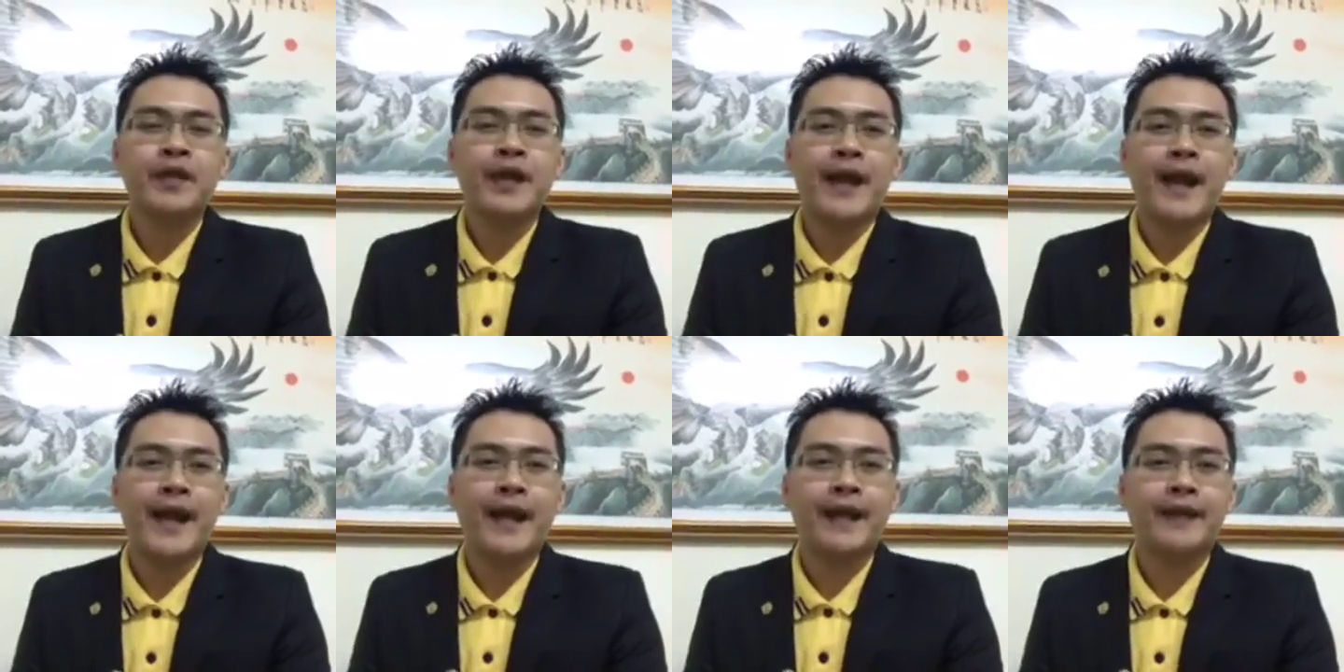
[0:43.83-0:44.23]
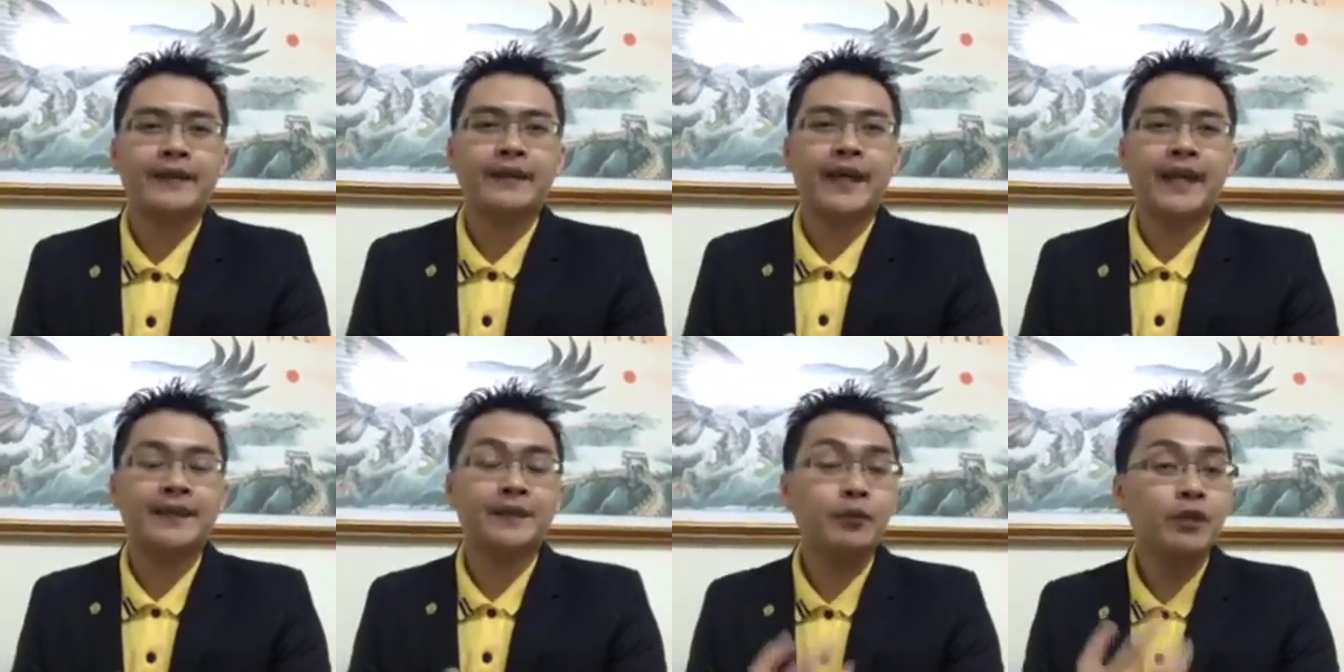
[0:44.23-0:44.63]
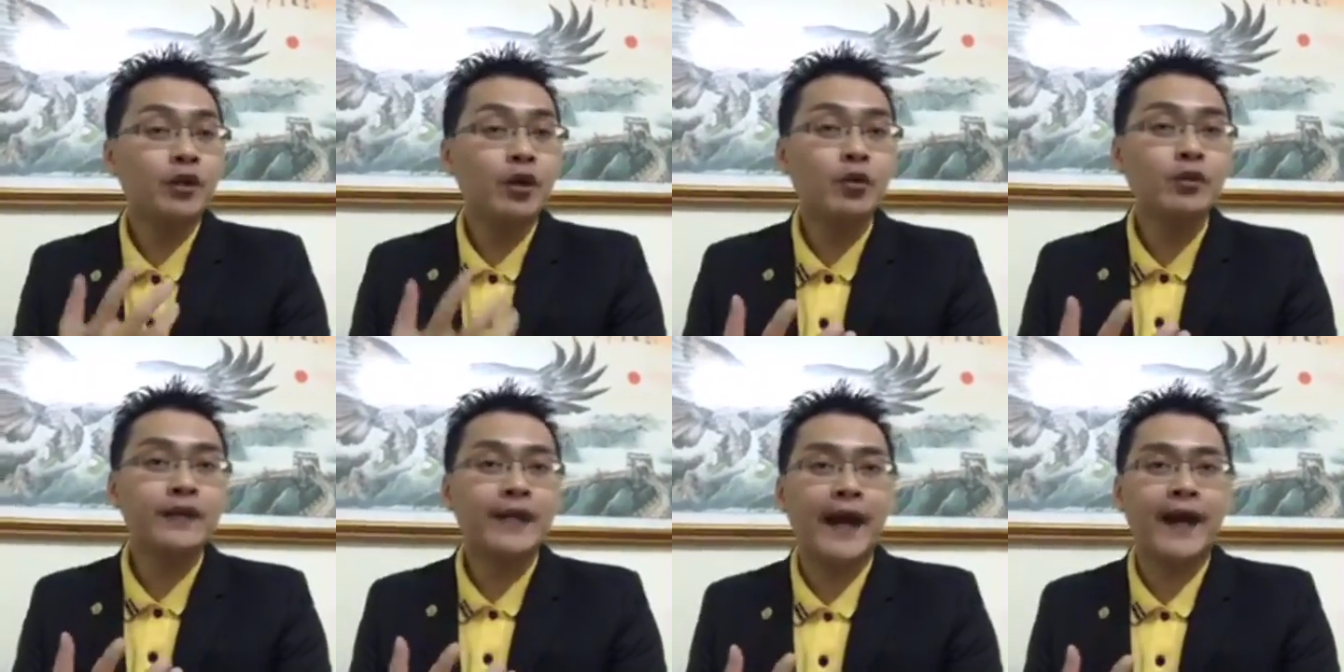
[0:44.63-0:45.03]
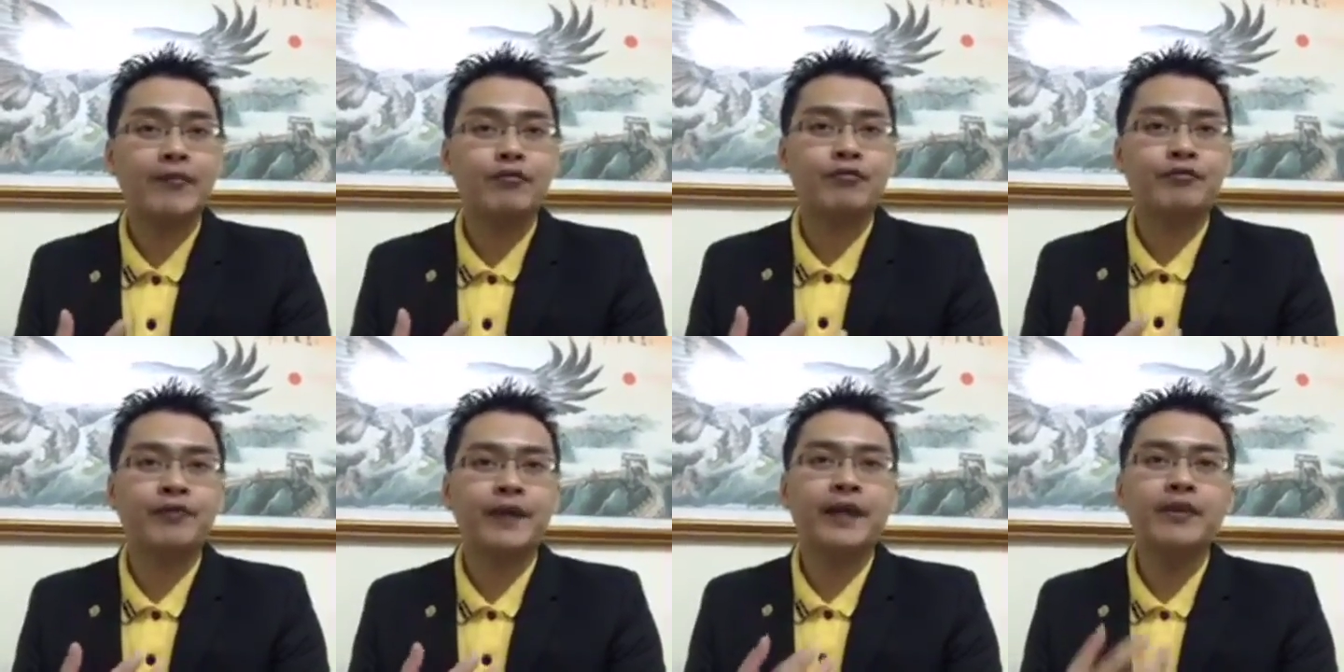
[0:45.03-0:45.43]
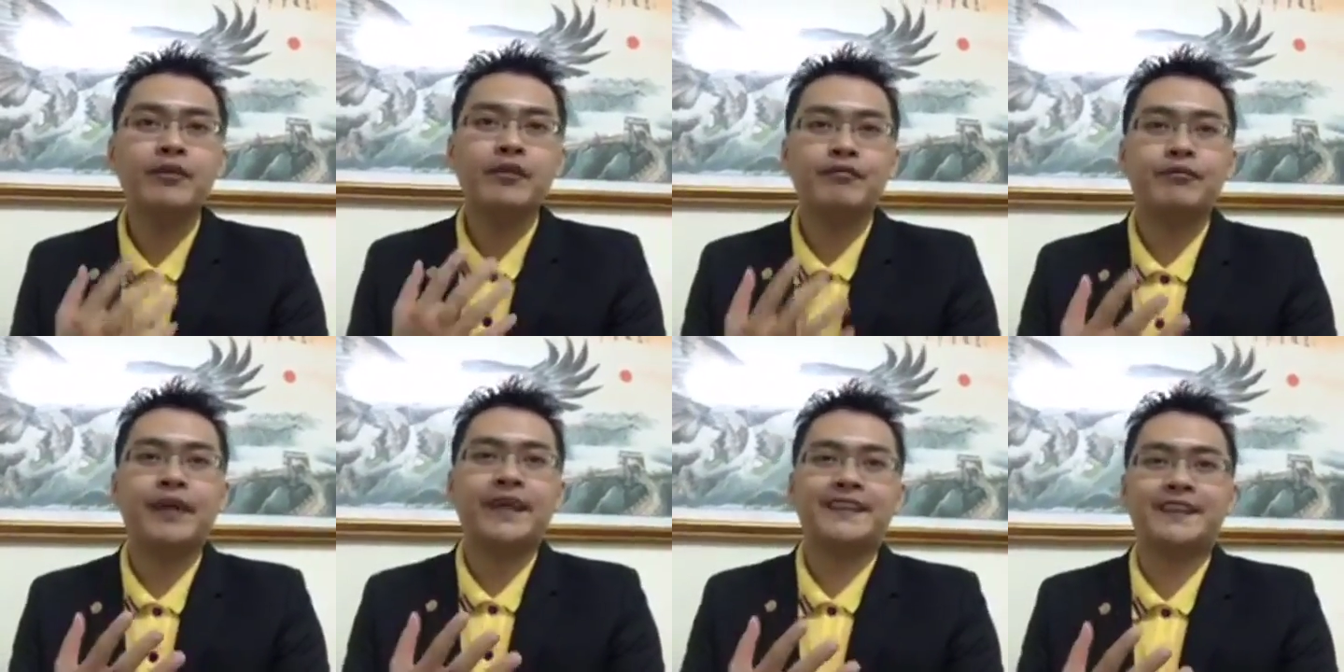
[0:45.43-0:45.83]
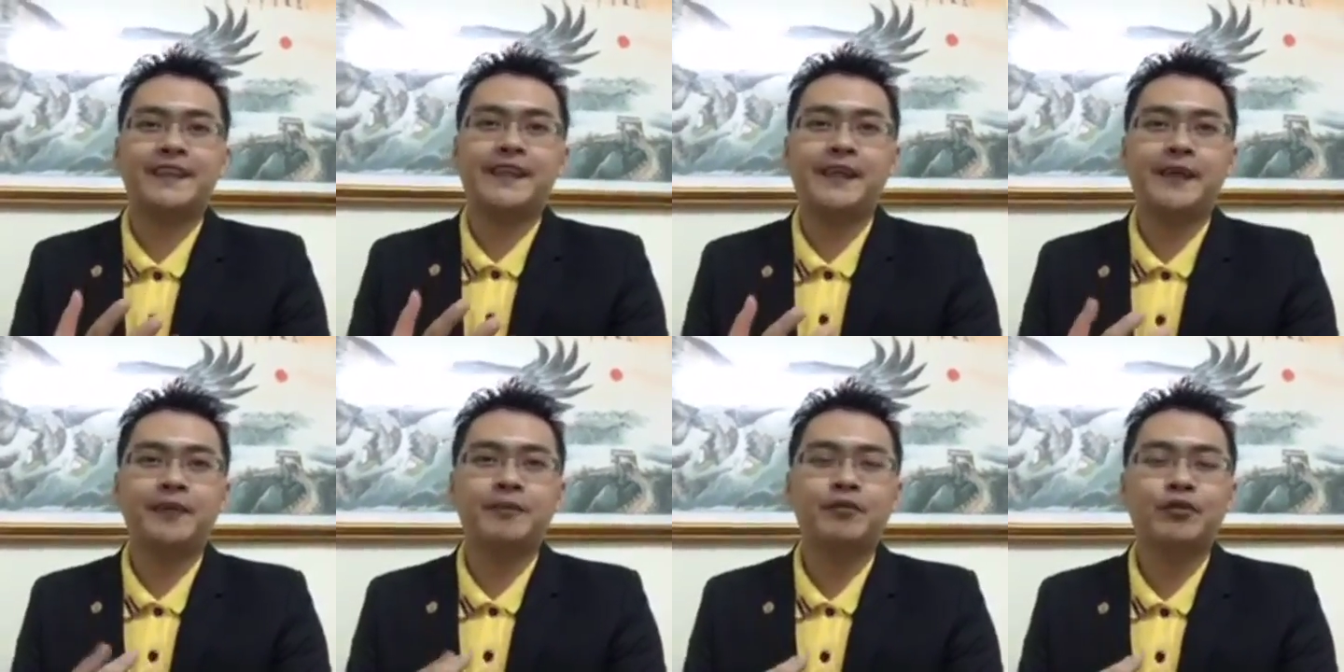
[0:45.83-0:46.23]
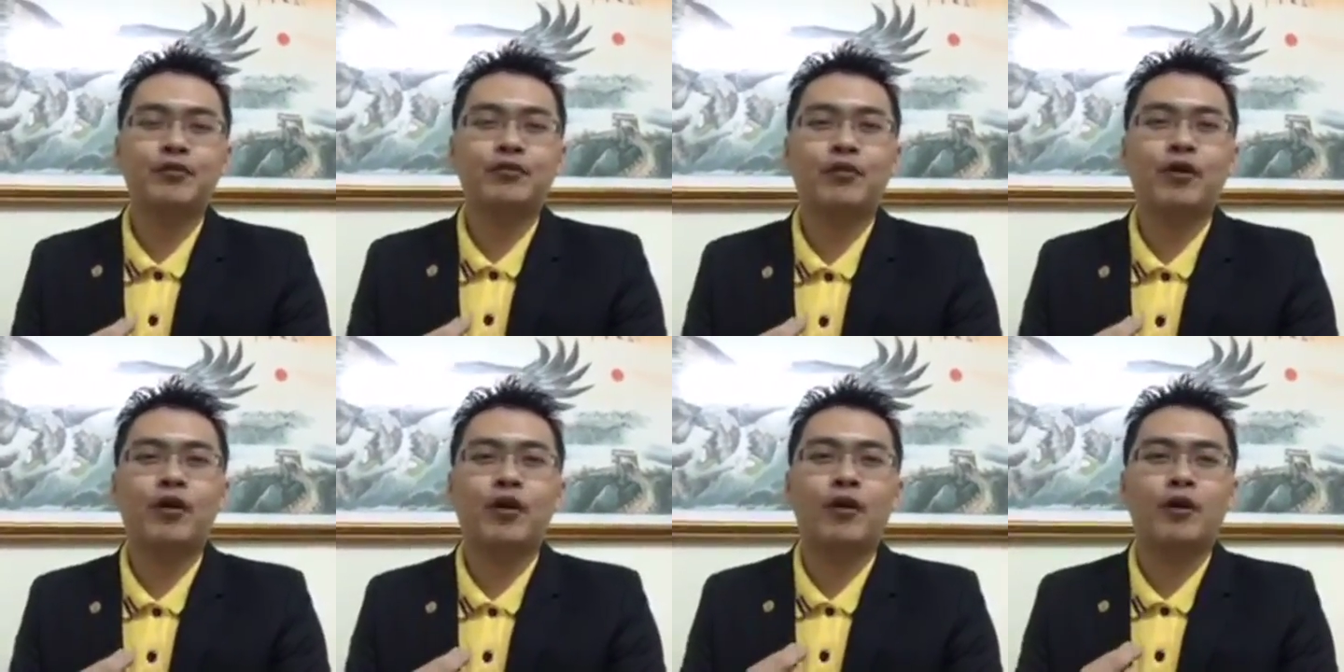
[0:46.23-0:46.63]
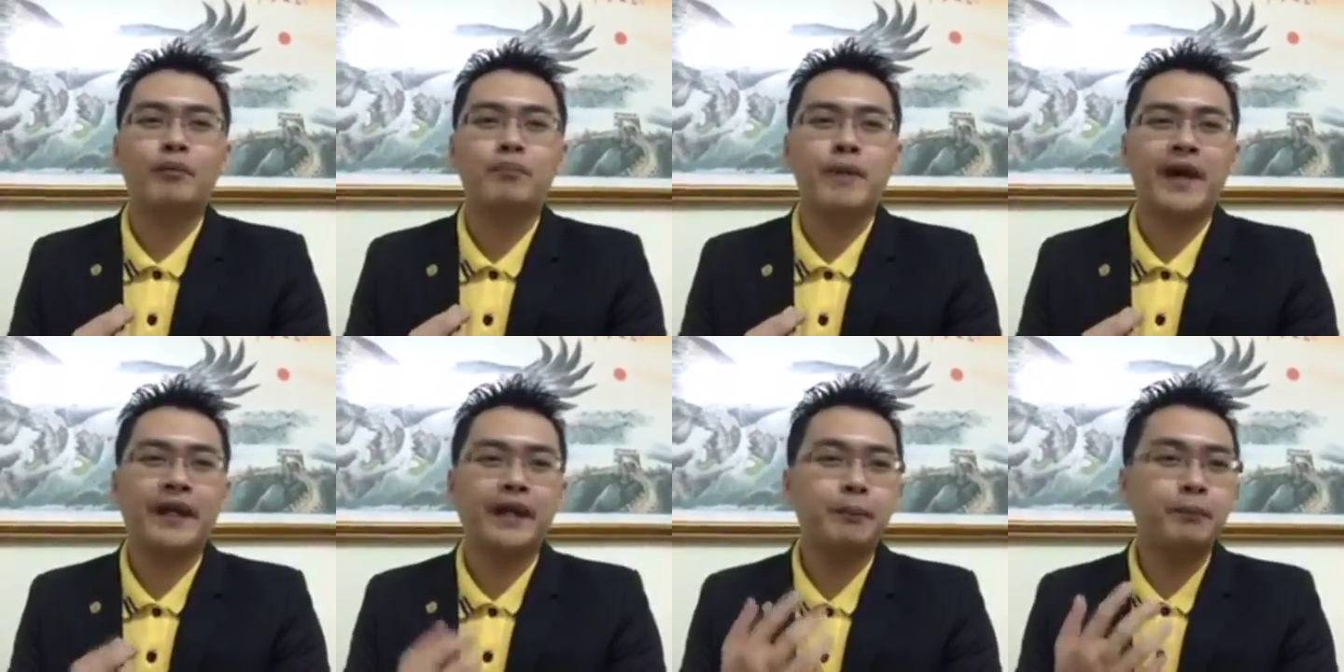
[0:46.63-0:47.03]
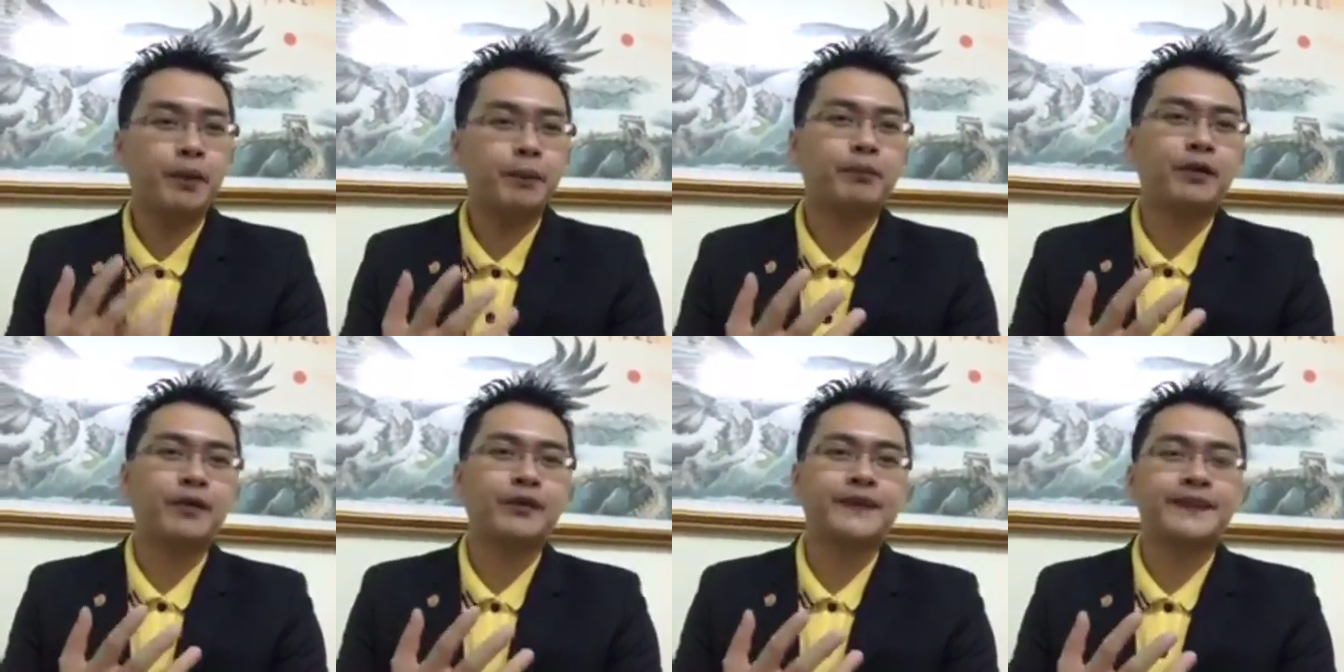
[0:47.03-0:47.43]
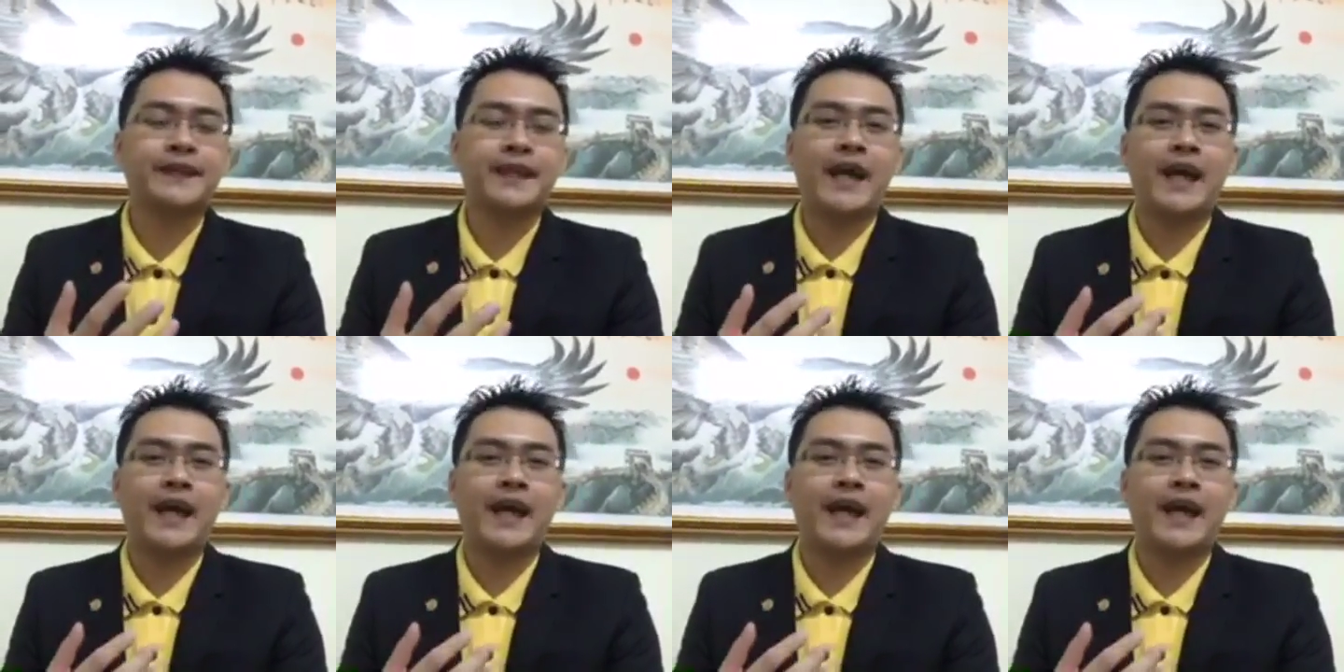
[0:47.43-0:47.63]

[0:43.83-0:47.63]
And as we know that value investing, for many people,